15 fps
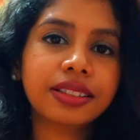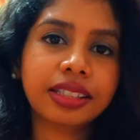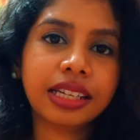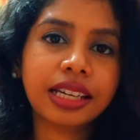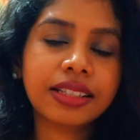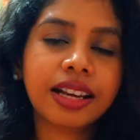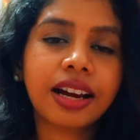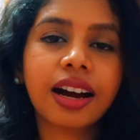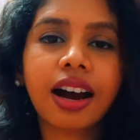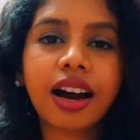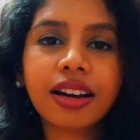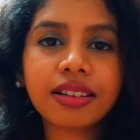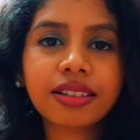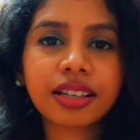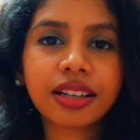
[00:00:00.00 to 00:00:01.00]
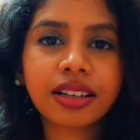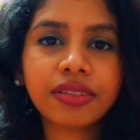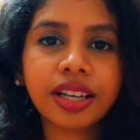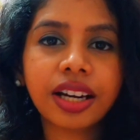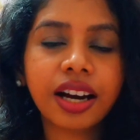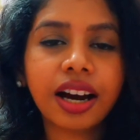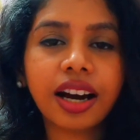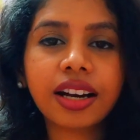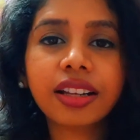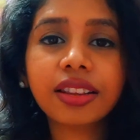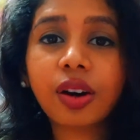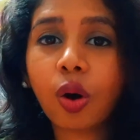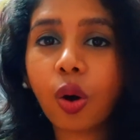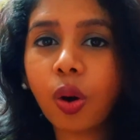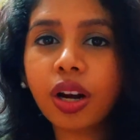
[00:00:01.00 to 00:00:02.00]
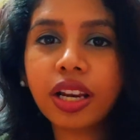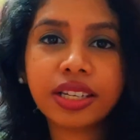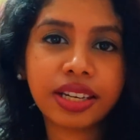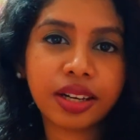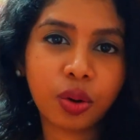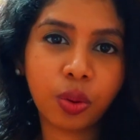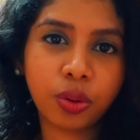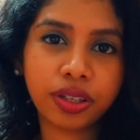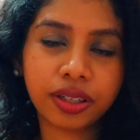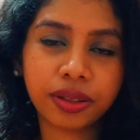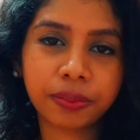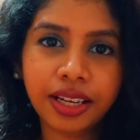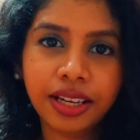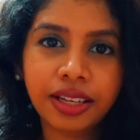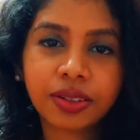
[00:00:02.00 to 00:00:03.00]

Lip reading: seats are reserved under the All India quota.